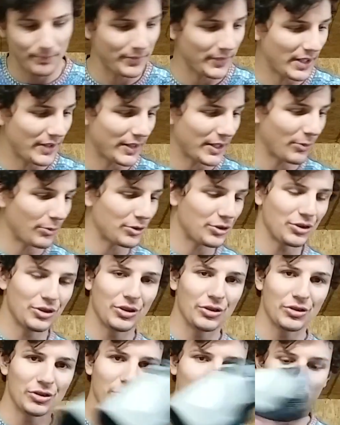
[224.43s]
And then what you do
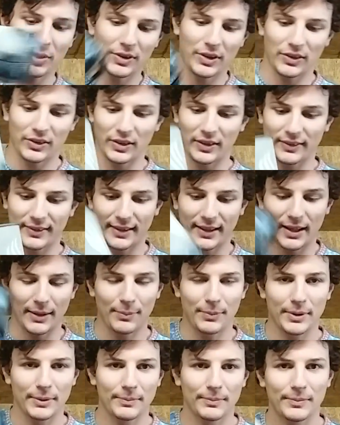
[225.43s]
is you put this on
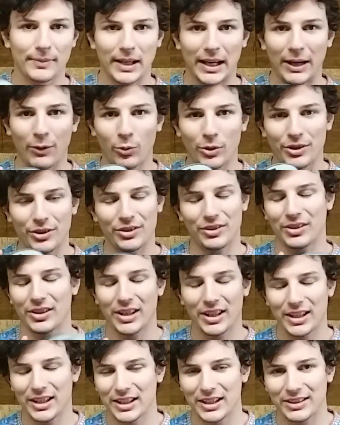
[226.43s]
top.
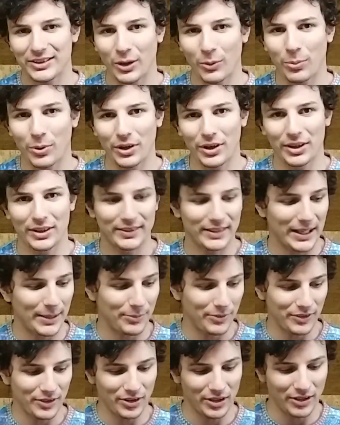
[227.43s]
Don't put it on top if
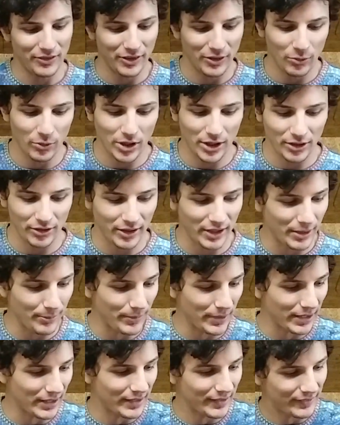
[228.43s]
you don't have any water in it,
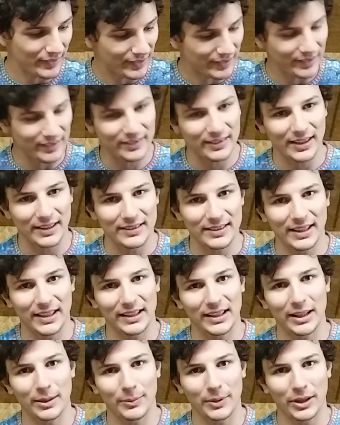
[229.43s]
because this is
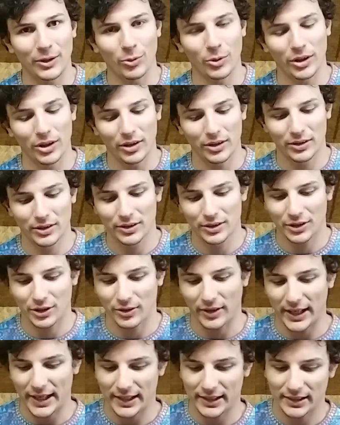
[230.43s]
titanium and it will
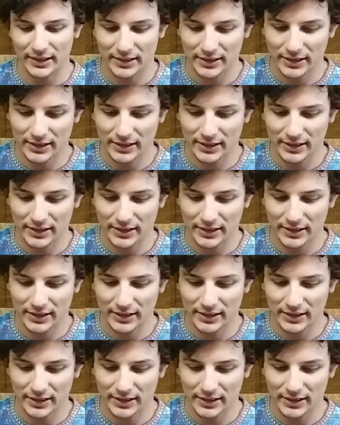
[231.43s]
crack.